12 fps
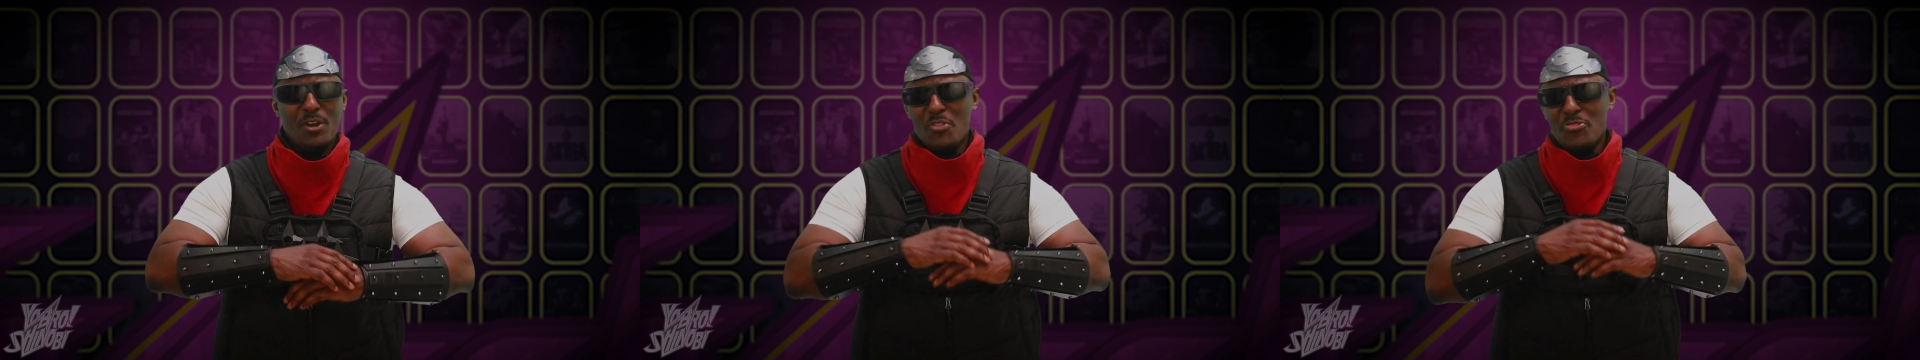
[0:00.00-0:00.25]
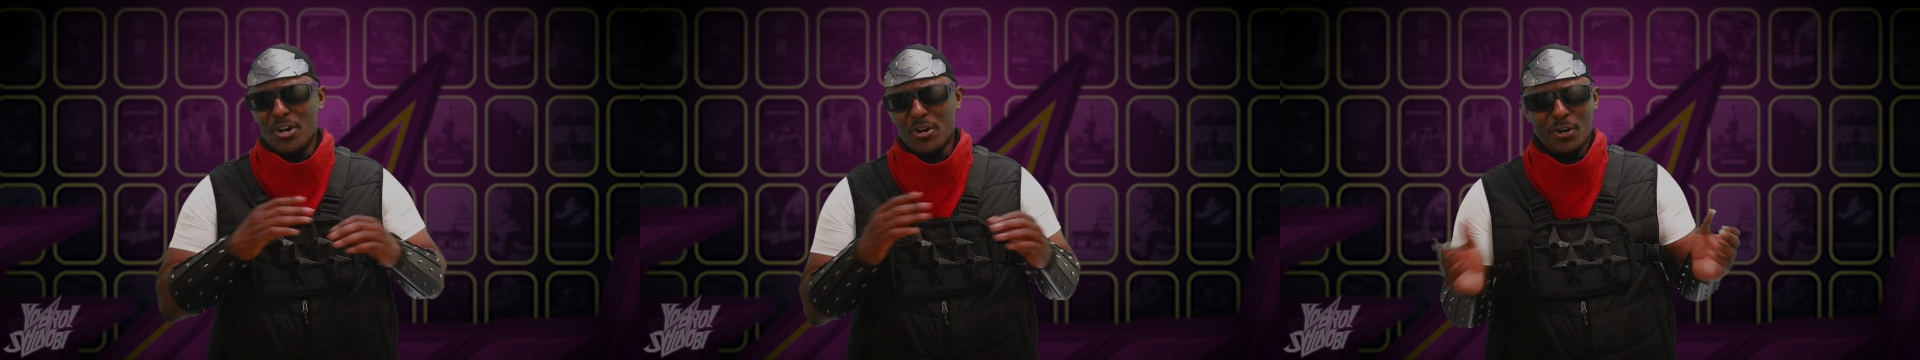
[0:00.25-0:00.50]

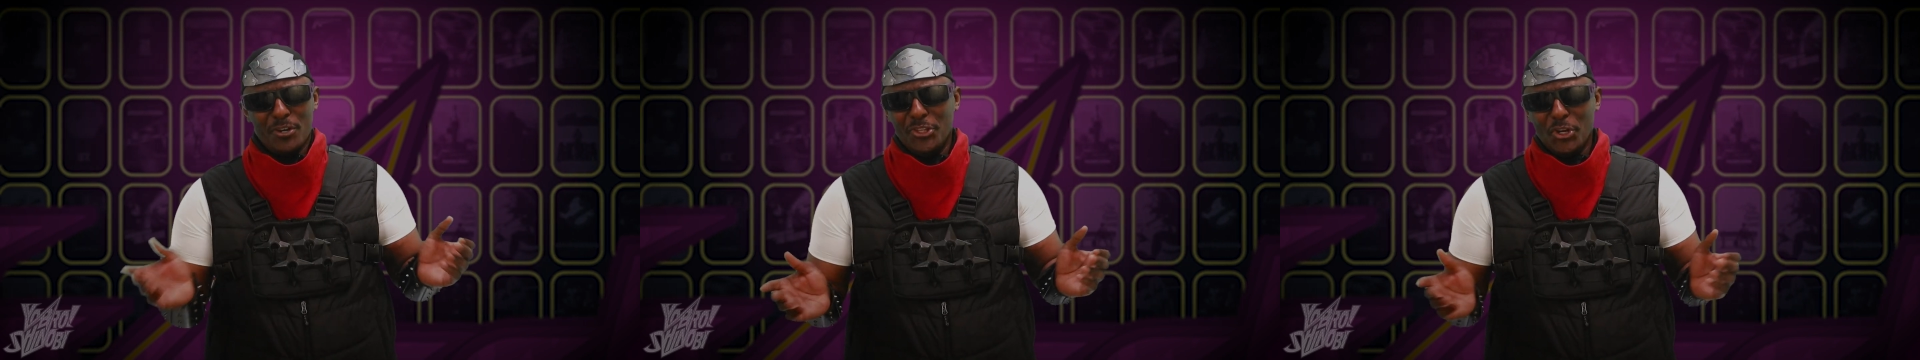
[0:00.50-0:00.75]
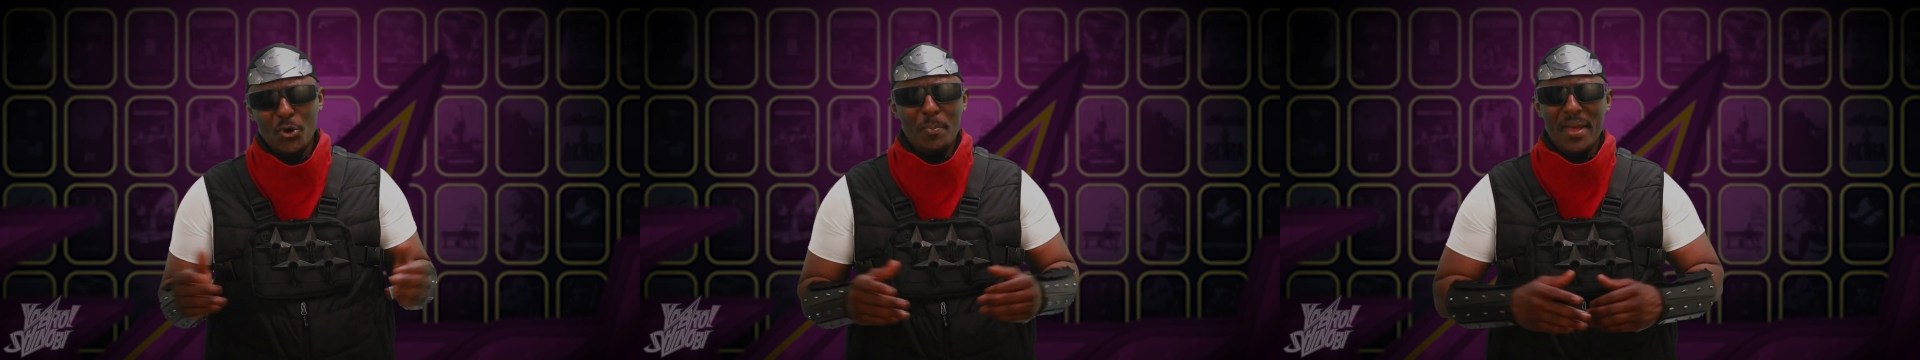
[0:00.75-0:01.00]
there are
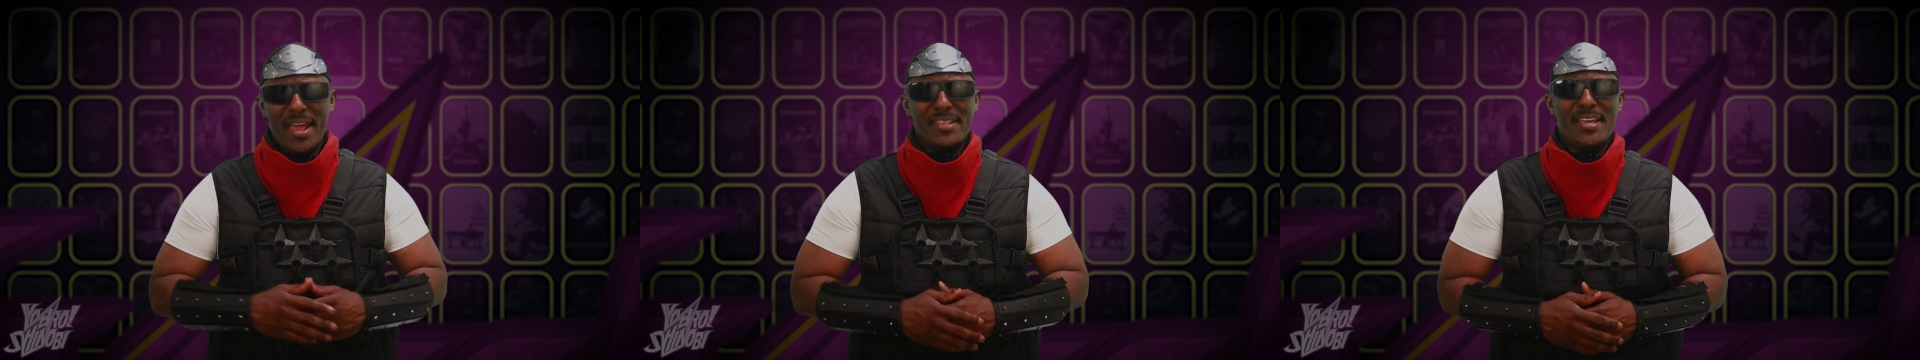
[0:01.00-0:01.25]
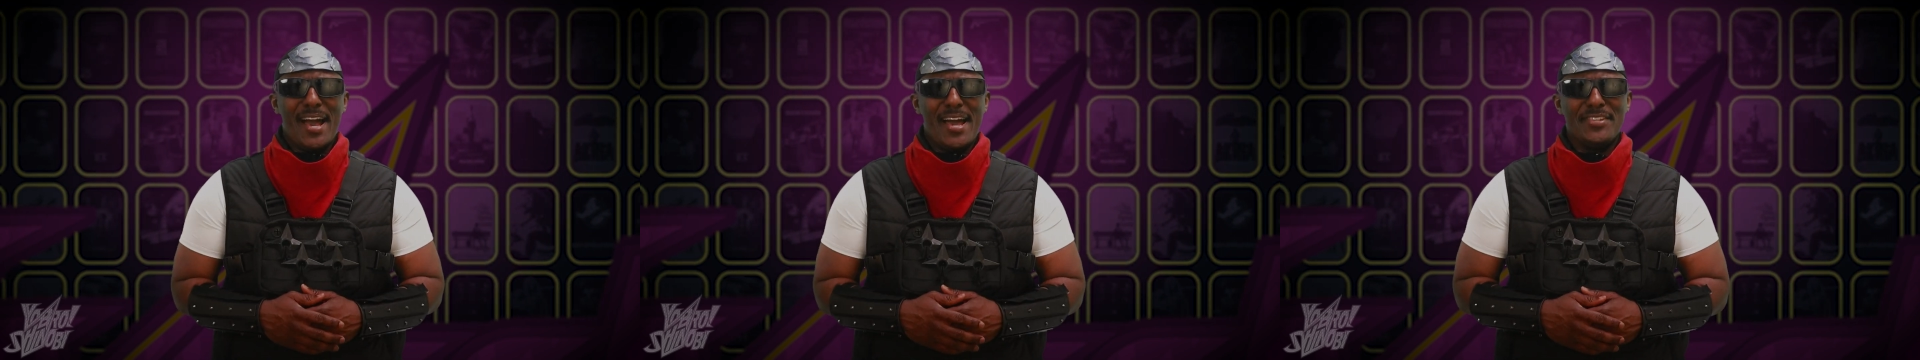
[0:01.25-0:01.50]
no bad
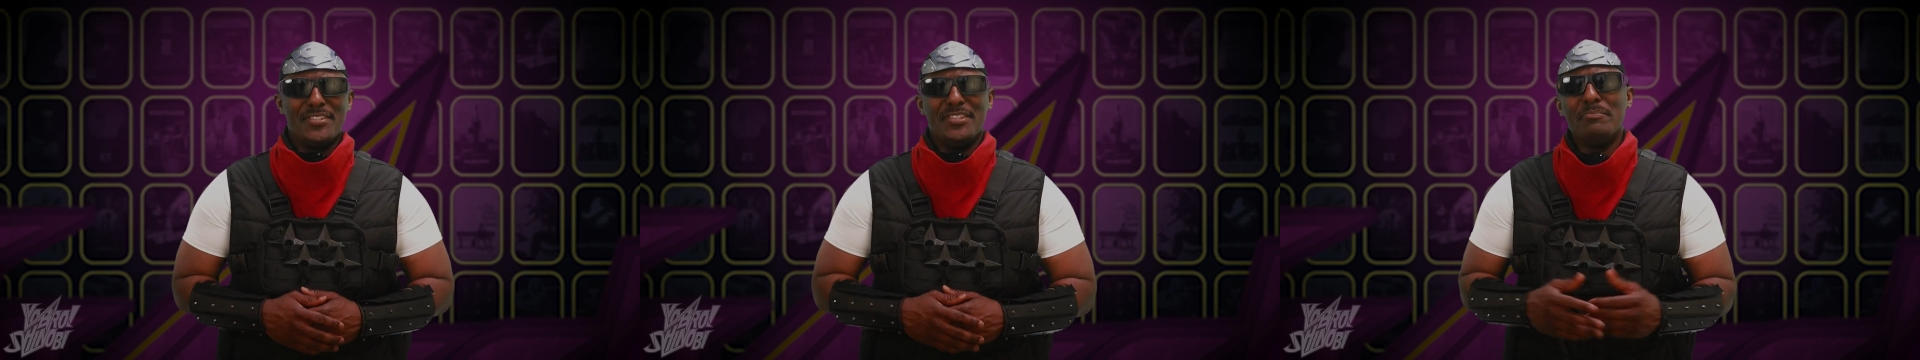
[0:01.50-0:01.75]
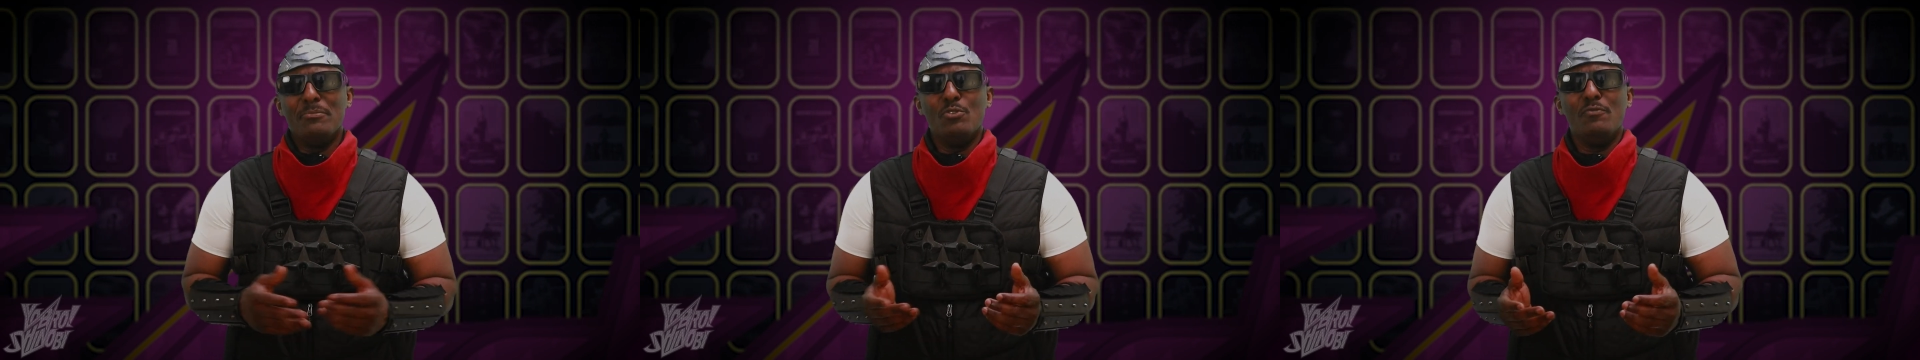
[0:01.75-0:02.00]
guys in the
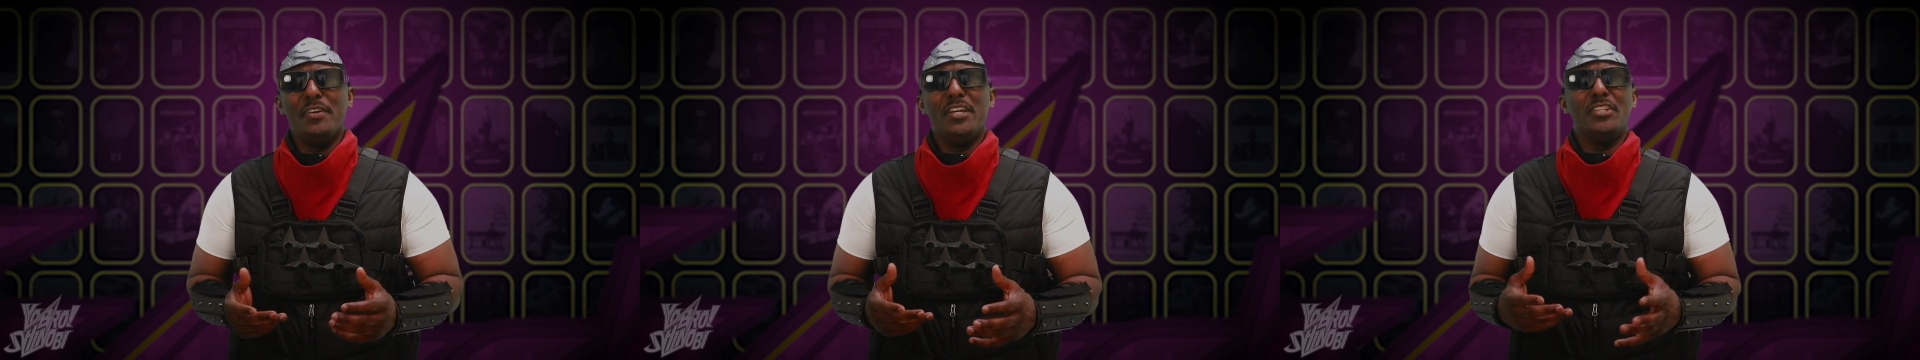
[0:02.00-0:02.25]
movie and